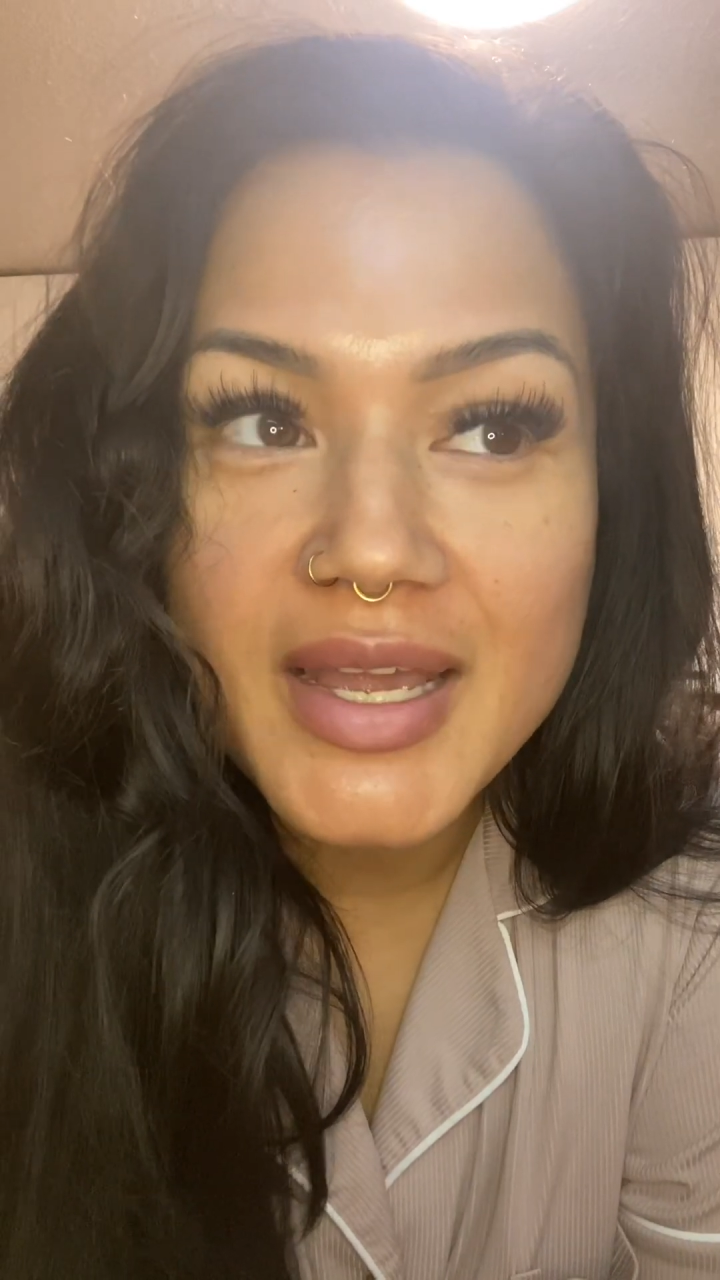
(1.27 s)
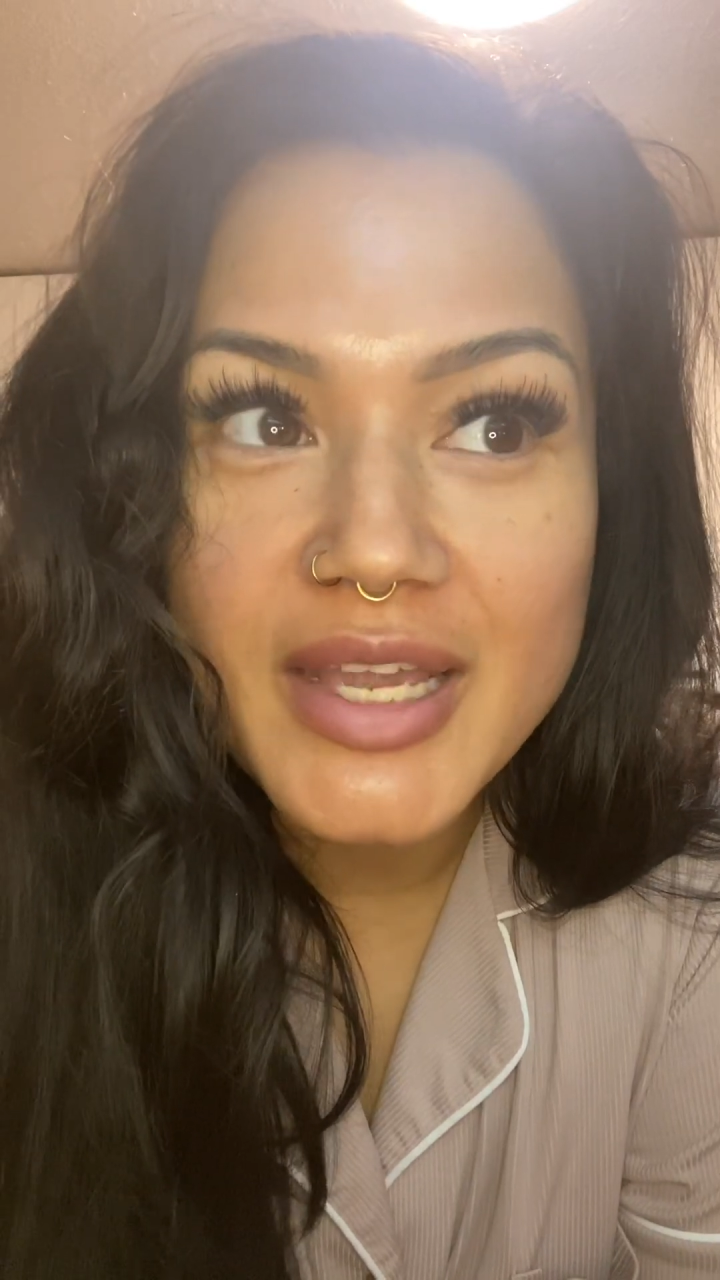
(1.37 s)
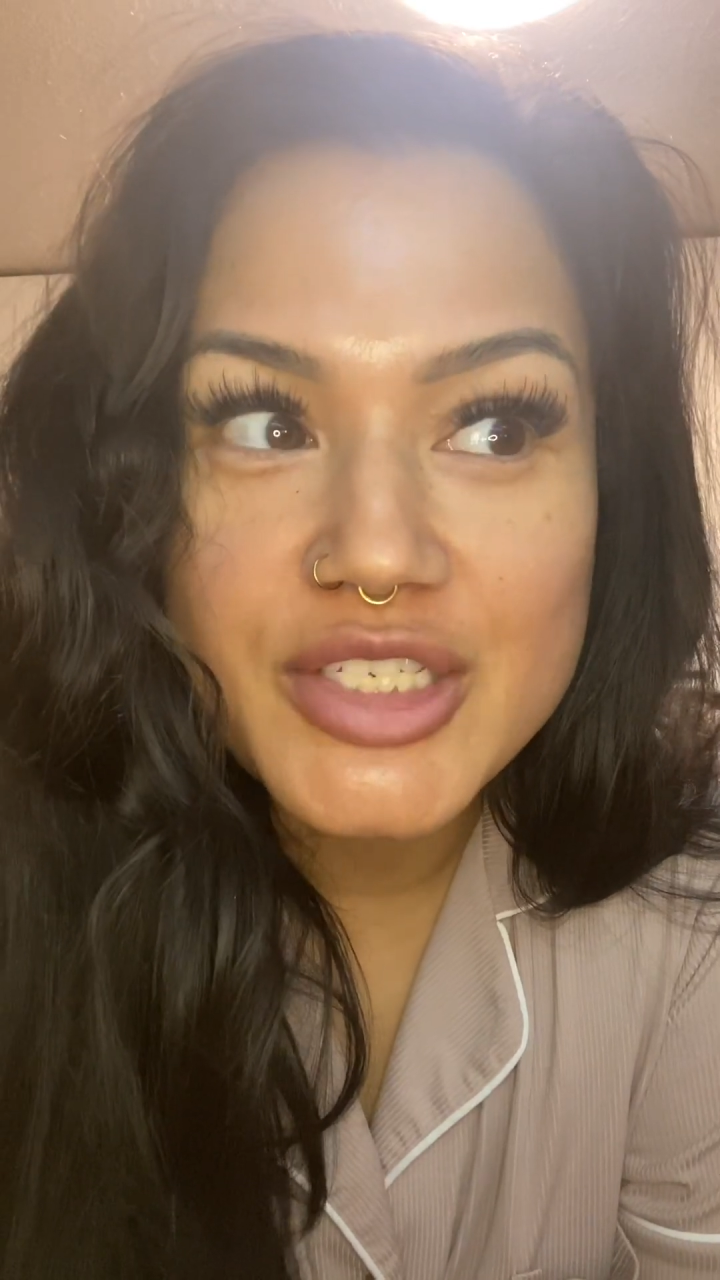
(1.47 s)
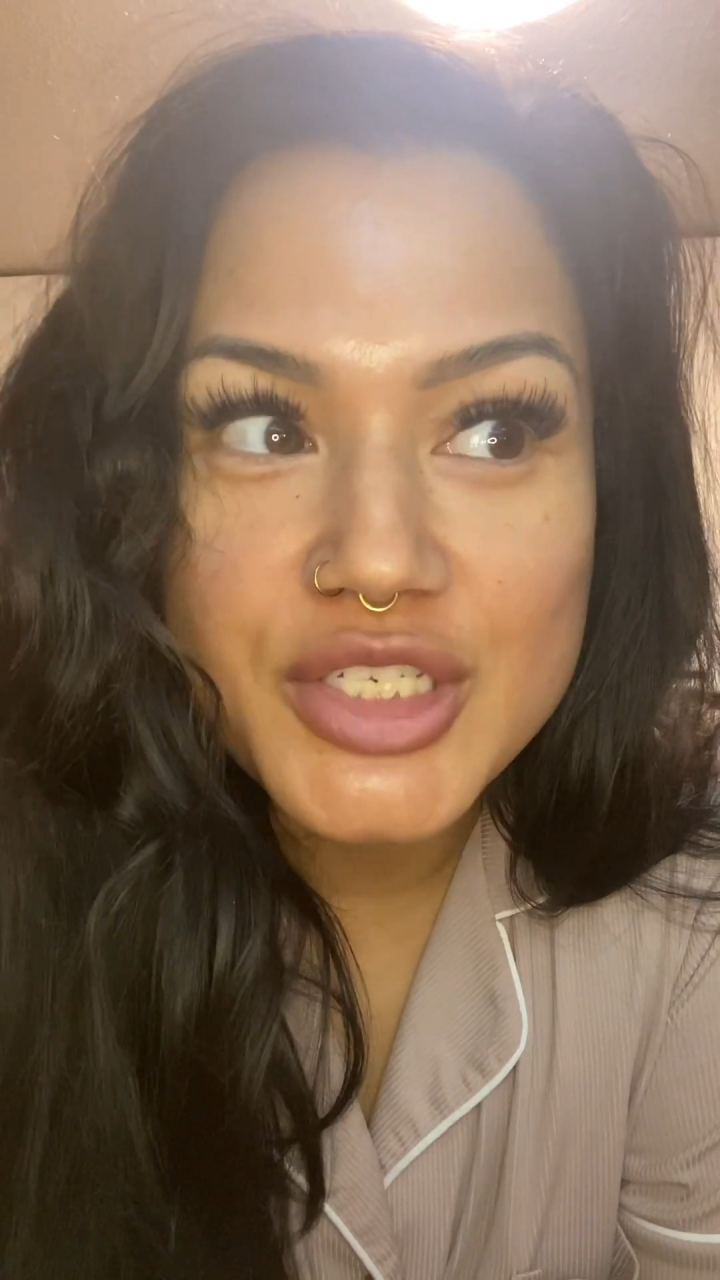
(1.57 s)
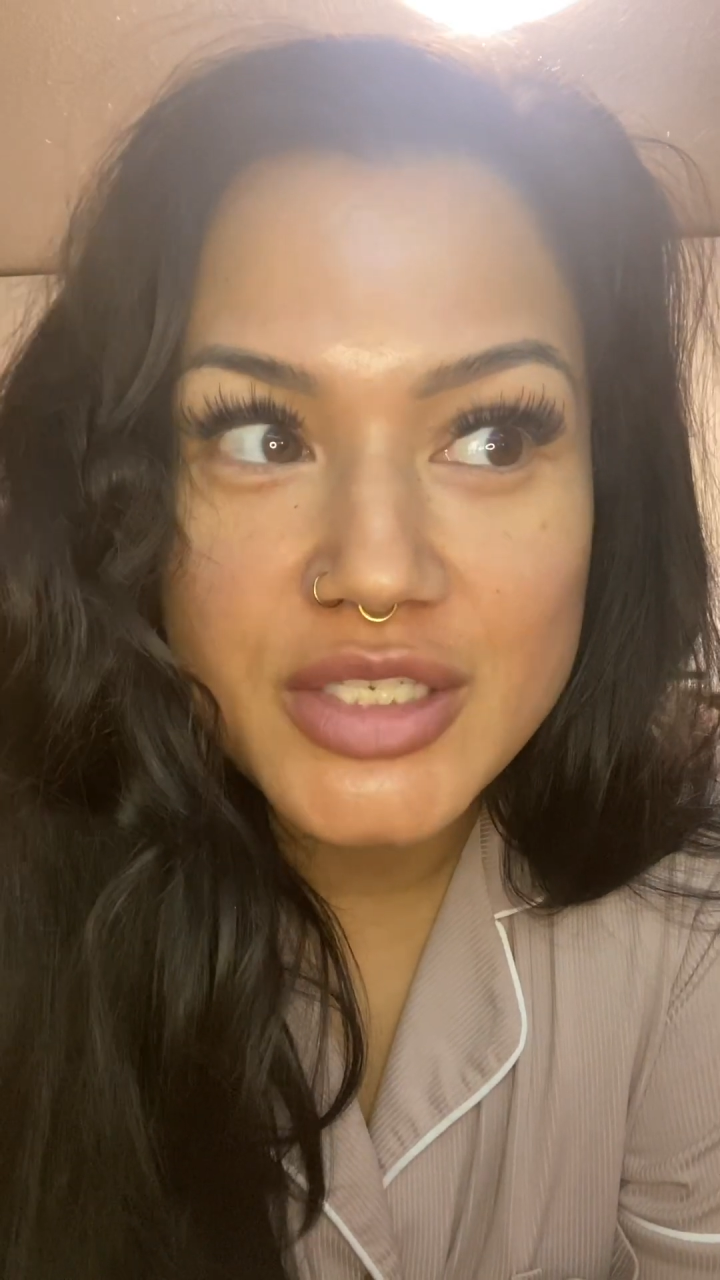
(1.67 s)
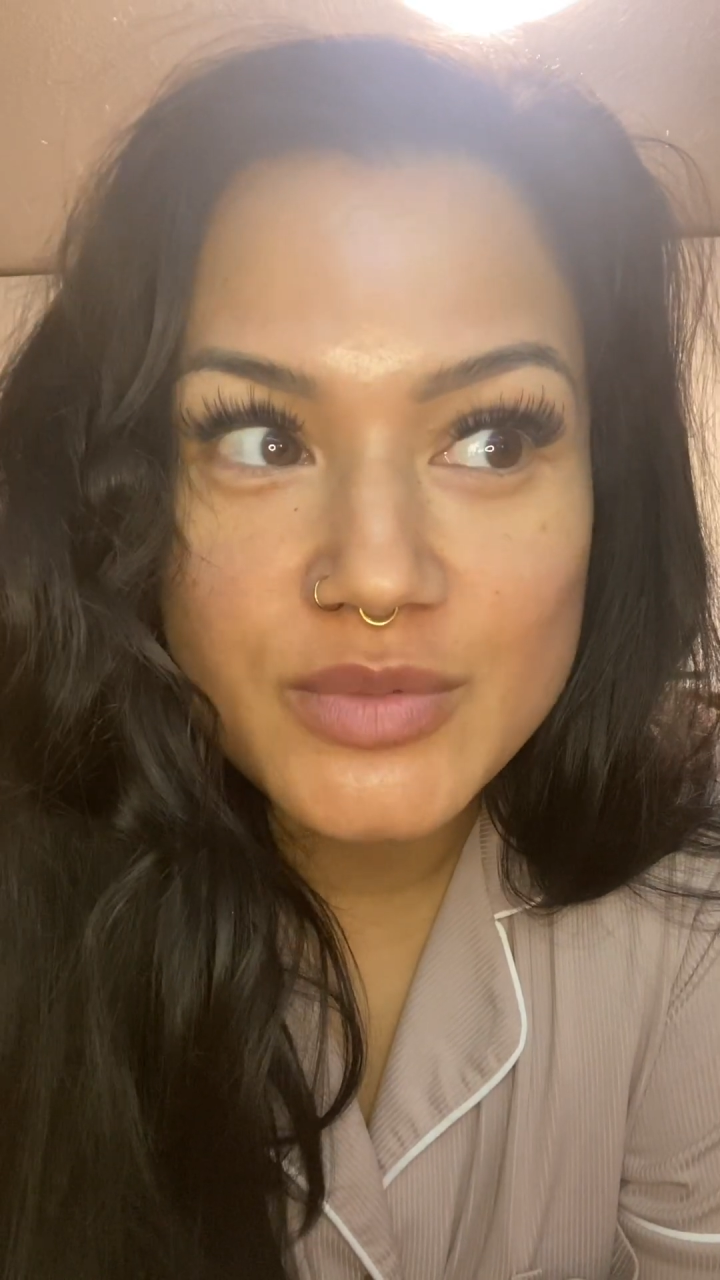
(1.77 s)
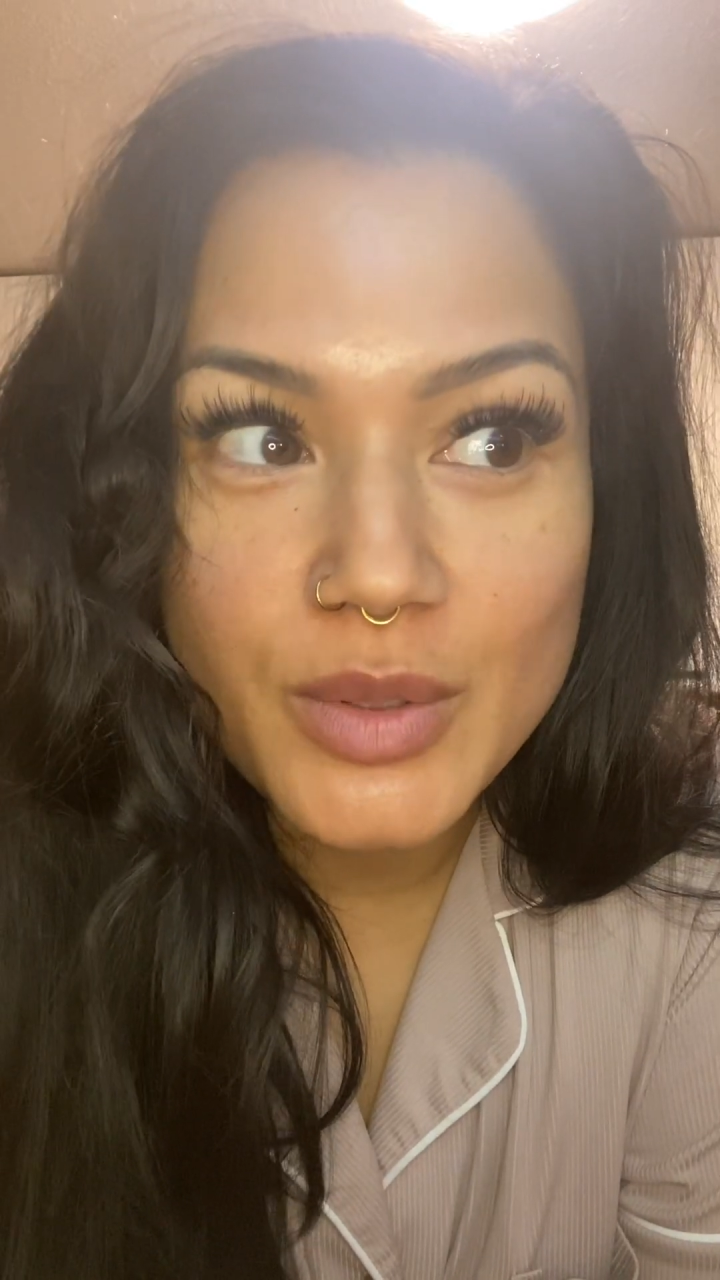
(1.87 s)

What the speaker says: I just